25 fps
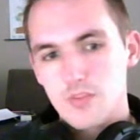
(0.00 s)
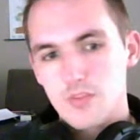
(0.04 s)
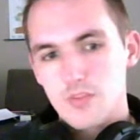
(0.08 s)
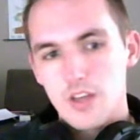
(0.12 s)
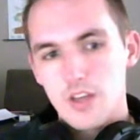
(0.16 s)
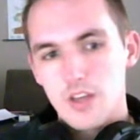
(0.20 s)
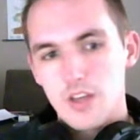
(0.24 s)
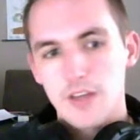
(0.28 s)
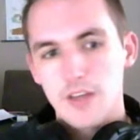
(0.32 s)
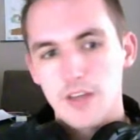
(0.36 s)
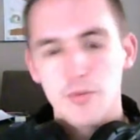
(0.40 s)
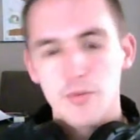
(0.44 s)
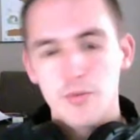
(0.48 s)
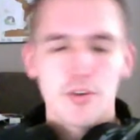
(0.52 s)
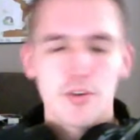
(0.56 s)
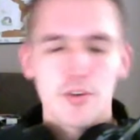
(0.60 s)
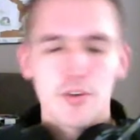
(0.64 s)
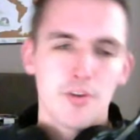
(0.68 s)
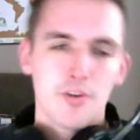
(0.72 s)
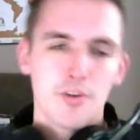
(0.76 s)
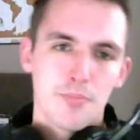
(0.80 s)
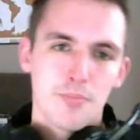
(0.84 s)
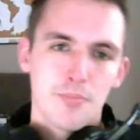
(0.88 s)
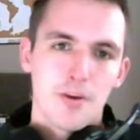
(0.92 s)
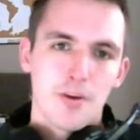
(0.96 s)
and I'm not
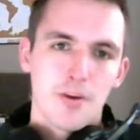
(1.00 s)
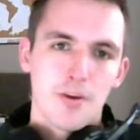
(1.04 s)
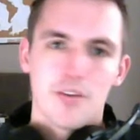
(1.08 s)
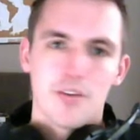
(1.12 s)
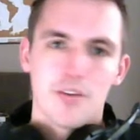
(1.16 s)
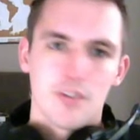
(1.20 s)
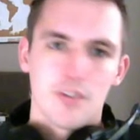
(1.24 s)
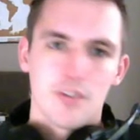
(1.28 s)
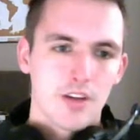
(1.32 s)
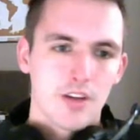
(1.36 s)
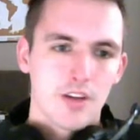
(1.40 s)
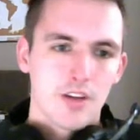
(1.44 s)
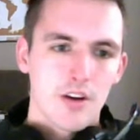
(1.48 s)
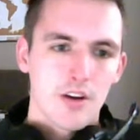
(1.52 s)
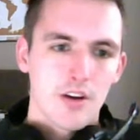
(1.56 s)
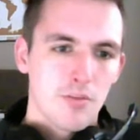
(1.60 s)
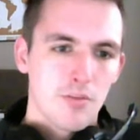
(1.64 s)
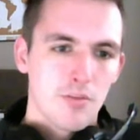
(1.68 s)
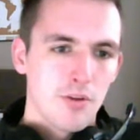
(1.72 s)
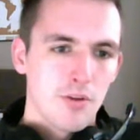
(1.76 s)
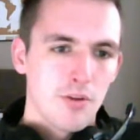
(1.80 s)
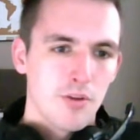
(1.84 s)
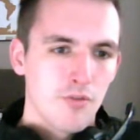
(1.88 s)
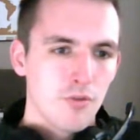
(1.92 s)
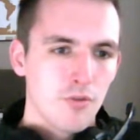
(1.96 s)
gonna care
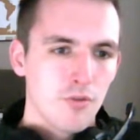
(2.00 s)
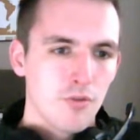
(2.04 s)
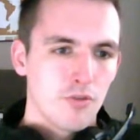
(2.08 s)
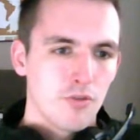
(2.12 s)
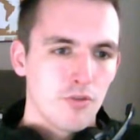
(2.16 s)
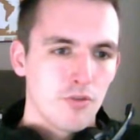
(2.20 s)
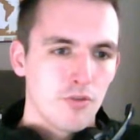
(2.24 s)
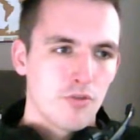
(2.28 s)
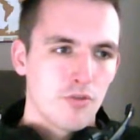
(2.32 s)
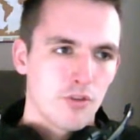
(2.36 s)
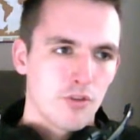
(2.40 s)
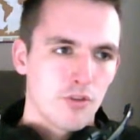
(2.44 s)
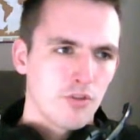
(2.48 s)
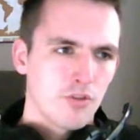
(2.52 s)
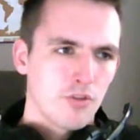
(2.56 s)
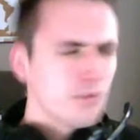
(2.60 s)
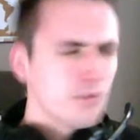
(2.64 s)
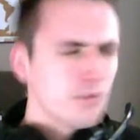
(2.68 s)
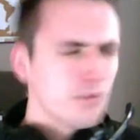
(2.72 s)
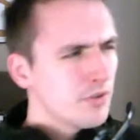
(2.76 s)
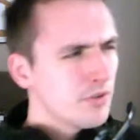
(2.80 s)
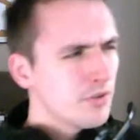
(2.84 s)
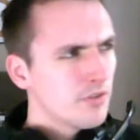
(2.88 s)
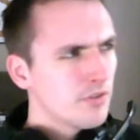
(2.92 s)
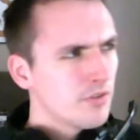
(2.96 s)
about folder structure,
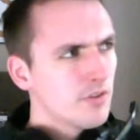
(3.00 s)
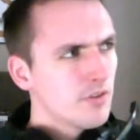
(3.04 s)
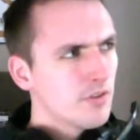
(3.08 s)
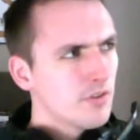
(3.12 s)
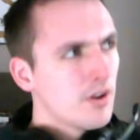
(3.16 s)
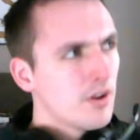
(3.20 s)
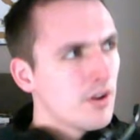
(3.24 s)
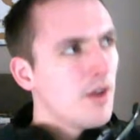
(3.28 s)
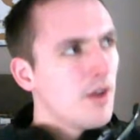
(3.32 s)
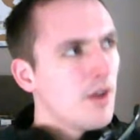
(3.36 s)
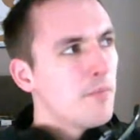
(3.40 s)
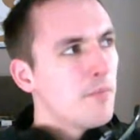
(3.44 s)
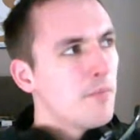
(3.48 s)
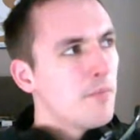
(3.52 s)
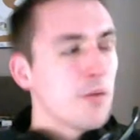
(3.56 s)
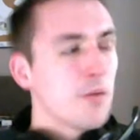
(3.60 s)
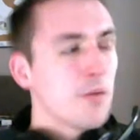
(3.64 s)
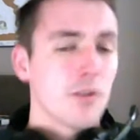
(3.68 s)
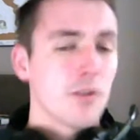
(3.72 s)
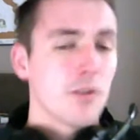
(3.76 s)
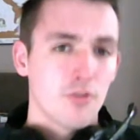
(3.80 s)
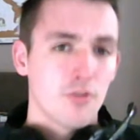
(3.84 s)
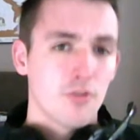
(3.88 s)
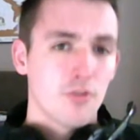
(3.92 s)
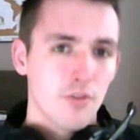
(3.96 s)
which maybe I
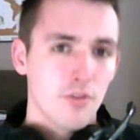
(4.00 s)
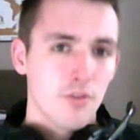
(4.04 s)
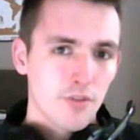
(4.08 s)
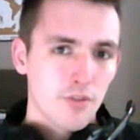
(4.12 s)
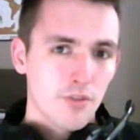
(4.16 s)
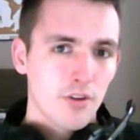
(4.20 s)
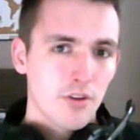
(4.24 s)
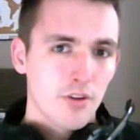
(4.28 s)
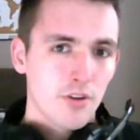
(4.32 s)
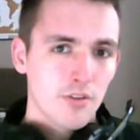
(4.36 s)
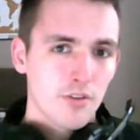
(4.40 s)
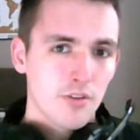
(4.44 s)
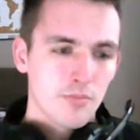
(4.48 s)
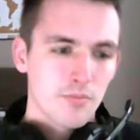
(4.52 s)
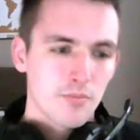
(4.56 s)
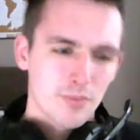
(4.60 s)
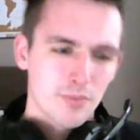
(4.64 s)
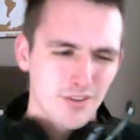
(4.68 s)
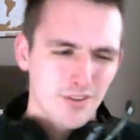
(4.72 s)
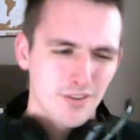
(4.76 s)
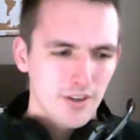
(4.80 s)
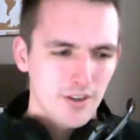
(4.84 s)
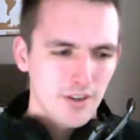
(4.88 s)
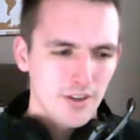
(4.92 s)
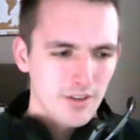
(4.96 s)
should have done, but
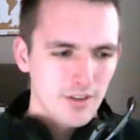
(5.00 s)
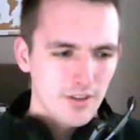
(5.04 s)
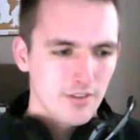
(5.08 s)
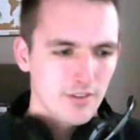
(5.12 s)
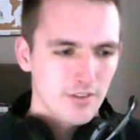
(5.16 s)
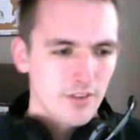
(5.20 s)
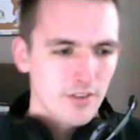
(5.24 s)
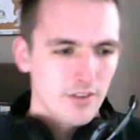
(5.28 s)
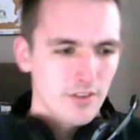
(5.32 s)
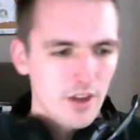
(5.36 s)
I didn't.